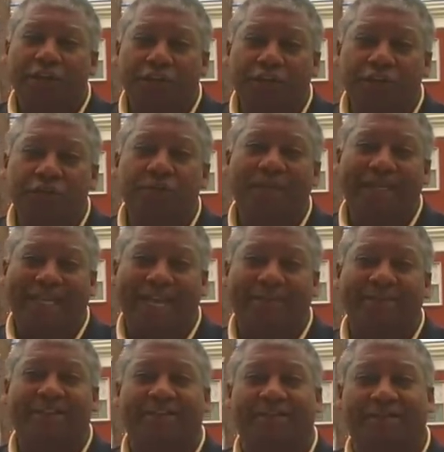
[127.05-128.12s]
you being
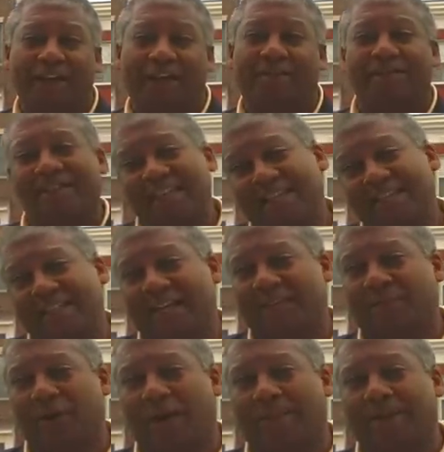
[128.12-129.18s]
able to develop these kind
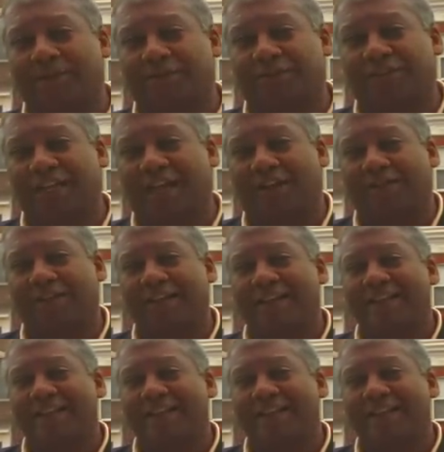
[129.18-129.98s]
of properties yourself.